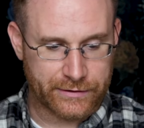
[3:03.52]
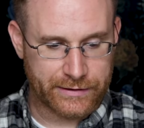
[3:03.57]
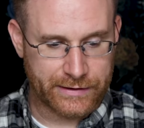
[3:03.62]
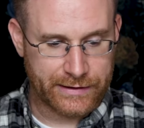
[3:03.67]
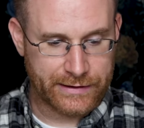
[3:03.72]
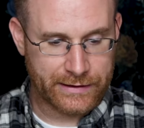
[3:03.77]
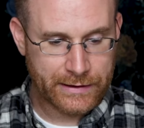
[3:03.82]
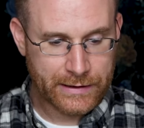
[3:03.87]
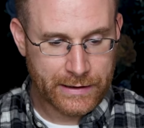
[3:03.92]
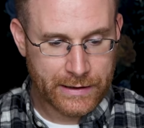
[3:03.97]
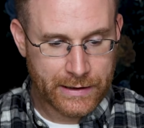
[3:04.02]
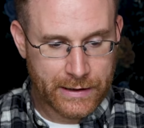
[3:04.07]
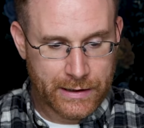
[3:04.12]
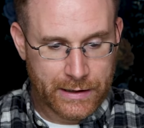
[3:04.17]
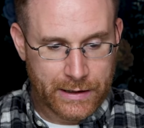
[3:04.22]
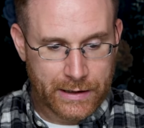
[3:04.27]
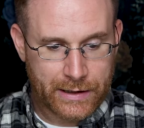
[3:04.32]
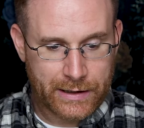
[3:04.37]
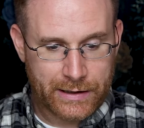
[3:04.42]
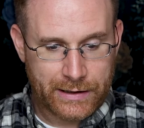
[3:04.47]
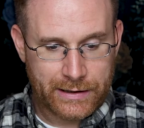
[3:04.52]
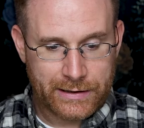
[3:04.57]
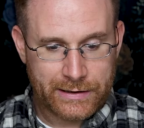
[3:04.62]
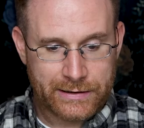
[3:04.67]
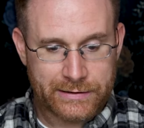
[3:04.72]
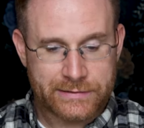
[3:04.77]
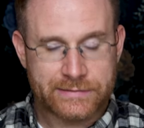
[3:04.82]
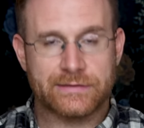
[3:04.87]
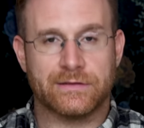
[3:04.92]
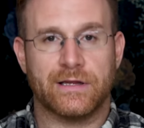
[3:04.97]
Okay,
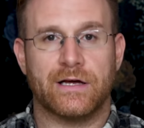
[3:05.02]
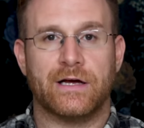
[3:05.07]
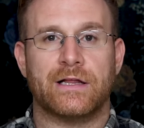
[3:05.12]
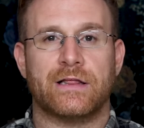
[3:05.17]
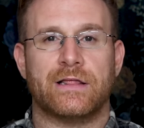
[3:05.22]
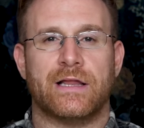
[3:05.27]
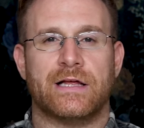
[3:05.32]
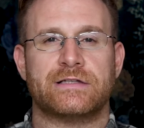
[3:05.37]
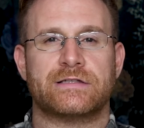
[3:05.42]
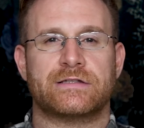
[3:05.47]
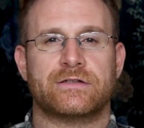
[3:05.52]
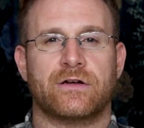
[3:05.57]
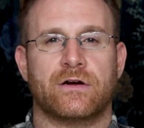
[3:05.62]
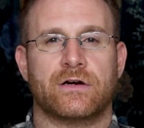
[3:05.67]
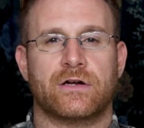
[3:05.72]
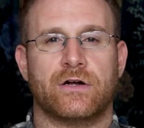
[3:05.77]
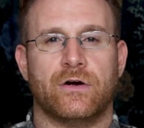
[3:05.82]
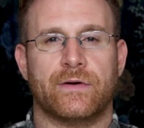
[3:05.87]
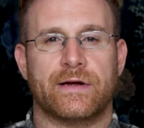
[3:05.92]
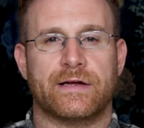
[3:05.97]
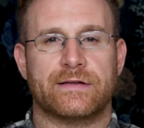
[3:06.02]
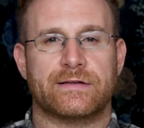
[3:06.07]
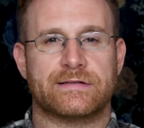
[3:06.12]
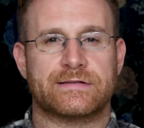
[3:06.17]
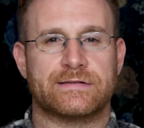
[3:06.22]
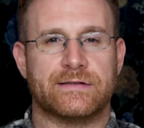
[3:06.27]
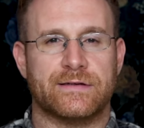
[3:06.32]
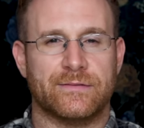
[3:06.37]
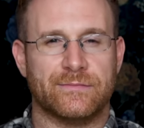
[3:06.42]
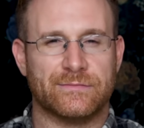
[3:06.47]
so let's start going into
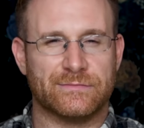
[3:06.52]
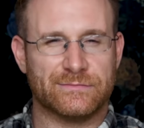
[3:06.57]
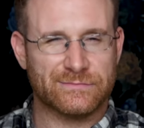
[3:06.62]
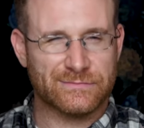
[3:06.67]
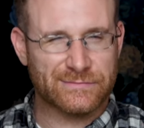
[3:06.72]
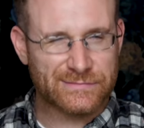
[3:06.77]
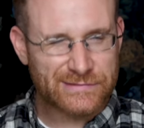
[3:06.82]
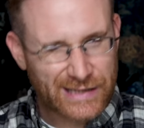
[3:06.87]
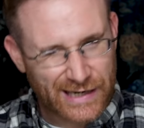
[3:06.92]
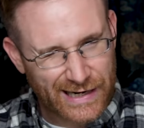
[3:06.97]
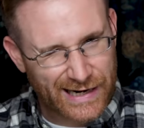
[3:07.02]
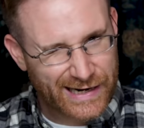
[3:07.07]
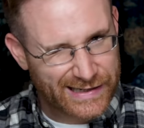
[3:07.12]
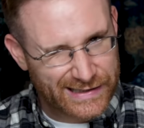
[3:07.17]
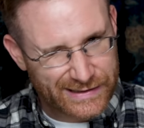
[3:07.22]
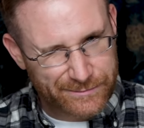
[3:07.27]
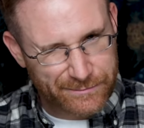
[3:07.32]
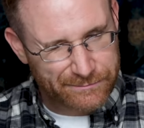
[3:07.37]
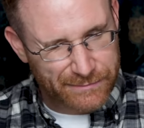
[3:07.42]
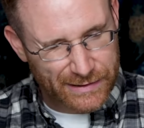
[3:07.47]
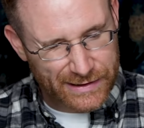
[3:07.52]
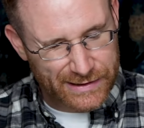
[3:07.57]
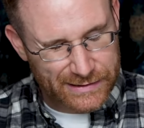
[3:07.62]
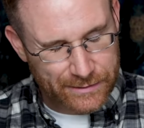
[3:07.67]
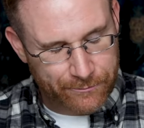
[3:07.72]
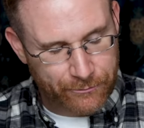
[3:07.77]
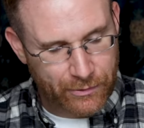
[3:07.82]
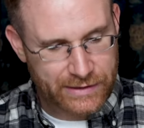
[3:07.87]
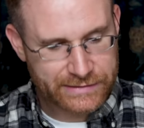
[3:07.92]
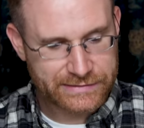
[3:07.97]
some tiny bit of
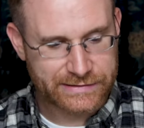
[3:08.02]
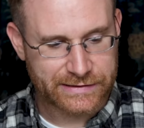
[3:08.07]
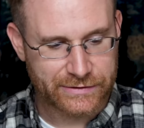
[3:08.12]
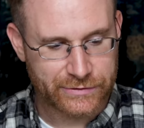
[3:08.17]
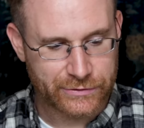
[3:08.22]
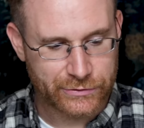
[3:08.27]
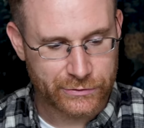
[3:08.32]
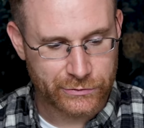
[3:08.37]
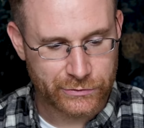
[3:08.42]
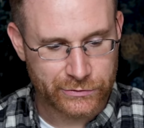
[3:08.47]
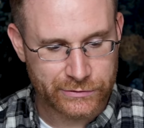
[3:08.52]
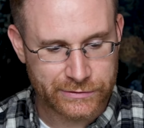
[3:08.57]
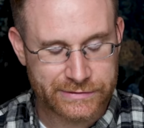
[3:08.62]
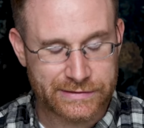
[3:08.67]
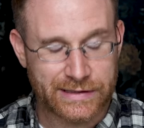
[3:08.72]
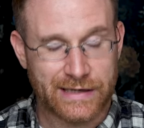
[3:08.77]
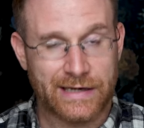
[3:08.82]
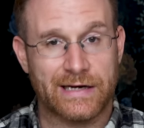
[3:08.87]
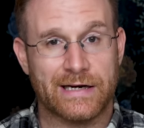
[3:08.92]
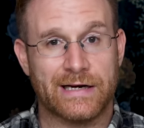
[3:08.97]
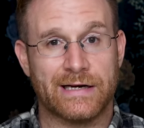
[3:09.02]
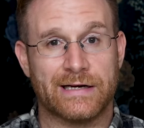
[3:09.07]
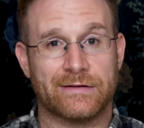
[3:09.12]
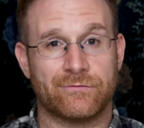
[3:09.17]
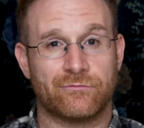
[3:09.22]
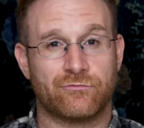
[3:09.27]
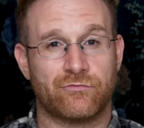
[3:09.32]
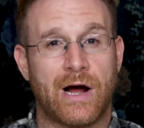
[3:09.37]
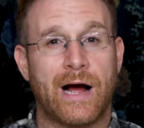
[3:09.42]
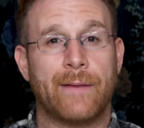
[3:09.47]
depressing news.
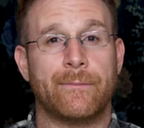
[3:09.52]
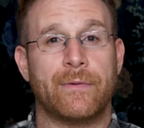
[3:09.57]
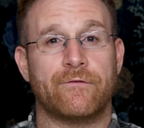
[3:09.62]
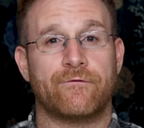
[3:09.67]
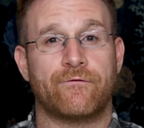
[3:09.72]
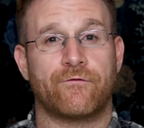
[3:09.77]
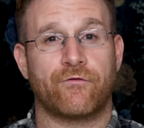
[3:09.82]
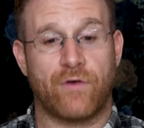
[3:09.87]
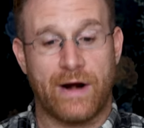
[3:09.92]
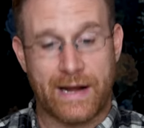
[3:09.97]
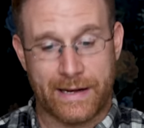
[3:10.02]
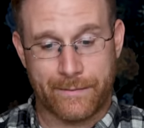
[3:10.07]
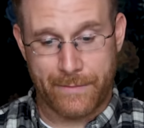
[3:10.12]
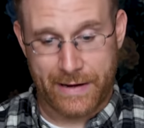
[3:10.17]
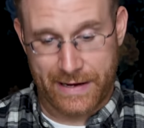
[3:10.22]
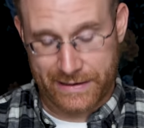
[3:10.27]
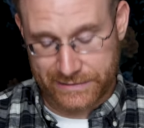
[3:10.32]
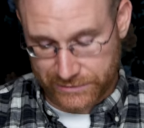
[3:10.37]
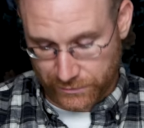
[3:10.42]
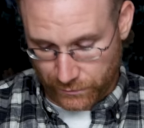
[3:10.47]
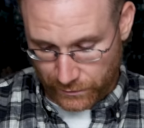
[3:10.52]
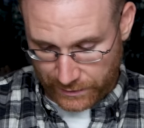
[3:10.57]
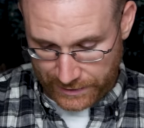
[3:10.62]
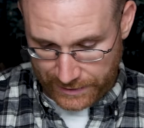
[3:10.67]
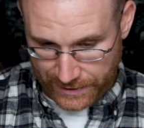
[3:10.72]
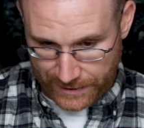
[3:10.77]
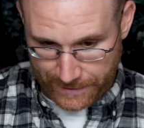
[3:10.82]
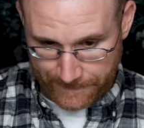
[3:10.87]
Robert Frank passed away.